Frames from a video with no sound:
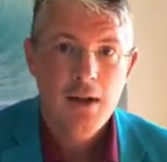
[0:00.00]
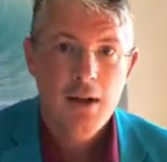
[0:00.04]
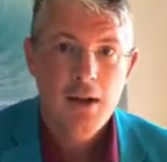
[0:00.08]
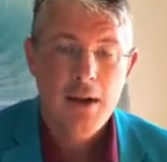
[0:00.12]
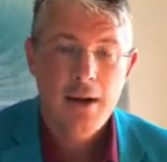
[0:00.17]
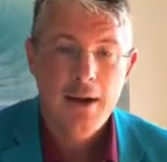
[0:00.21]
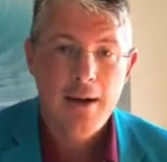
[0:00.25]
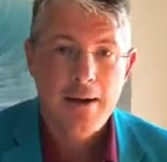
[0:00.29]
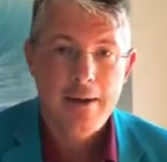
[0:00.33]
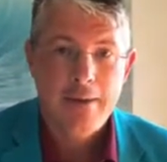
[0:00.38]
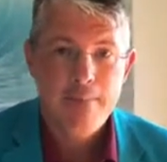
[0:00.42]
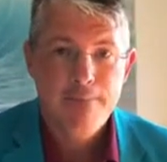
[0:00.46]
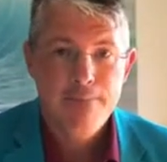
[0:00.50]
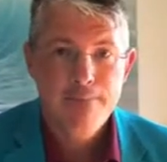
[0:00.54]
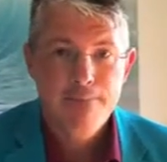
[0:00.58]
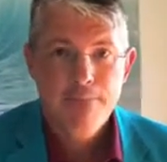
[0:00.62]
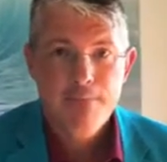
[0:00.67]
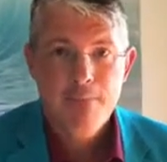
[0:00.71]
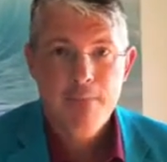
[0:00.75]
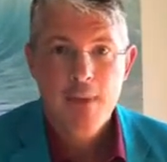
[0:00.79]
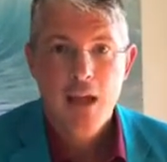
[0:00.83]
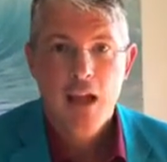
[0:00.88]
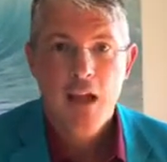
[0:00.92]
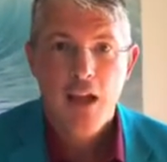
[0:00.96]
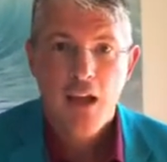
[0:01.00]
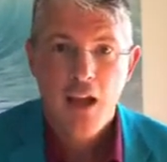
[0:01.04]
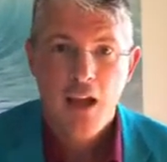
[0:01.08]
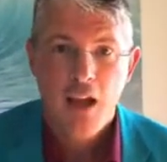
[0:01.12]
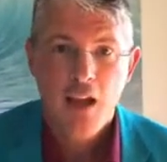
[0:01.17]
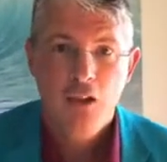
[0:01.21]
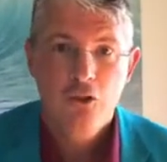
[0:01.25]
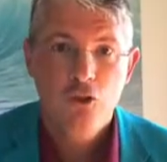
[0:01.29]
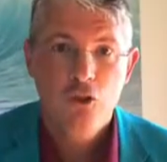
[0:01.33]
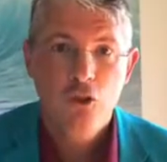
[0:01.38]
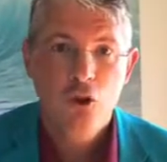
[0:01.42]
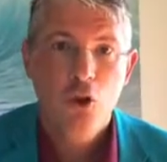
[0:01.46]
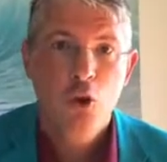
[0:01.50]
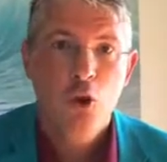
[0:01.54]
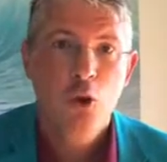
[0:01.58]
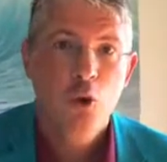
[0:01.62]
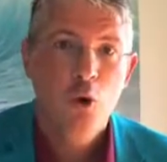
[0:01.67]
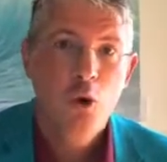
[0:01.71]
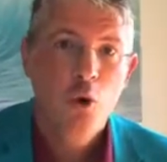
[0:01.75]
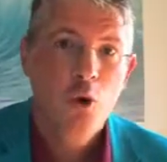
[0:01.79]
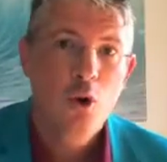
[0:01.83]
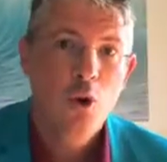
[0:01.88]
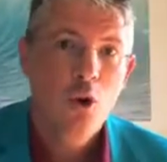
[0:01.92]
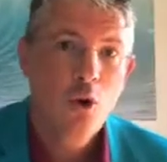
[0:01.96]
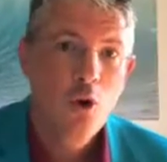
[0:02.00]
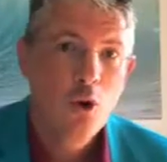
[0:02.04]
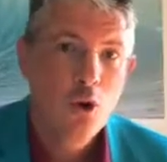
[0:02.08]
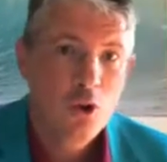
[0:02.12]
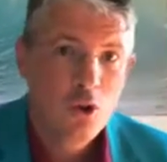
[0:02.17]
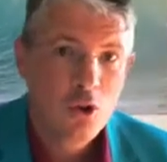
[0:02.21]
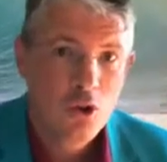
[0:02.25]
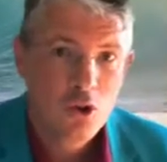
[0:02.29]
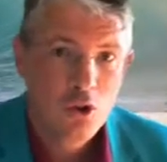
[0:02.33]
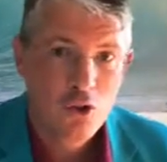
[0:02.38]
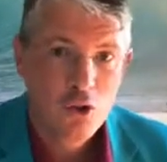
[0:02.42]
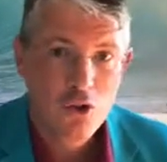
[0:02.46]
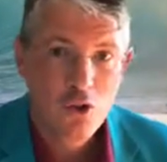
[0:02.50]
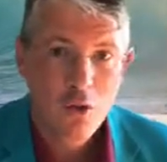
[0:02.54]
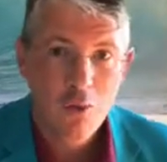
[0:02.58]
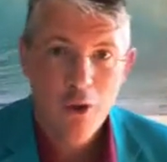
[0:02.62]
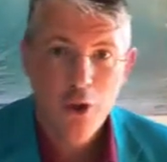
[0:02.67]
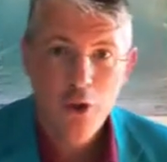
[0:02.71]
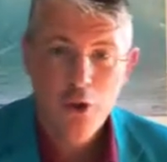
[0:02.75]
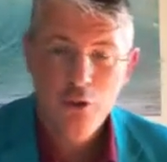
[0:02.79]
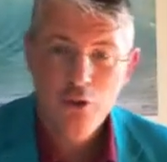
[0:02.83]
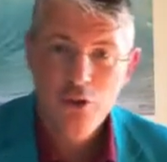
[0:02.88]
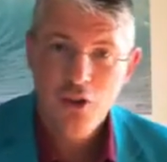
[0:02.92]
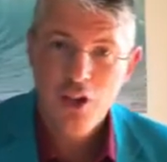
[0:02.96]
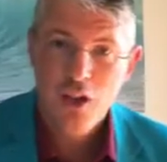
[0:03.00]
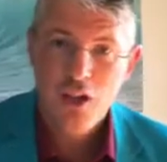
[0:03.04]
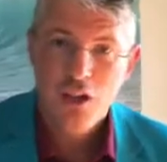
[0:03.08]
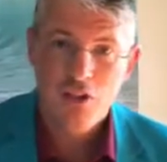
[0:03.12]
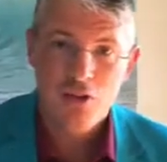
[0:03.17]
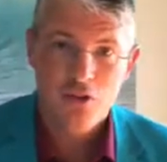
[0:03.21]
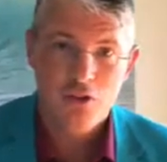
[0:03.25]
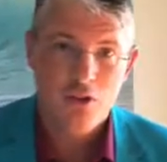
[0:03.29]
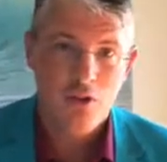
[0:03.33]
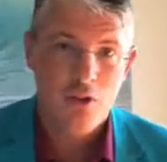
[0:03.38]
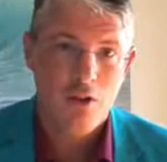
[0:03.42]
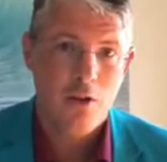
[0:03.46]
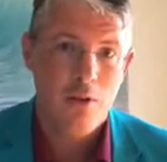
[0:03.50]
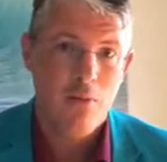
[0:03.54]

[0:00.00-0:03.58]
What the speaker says: And so some of those things.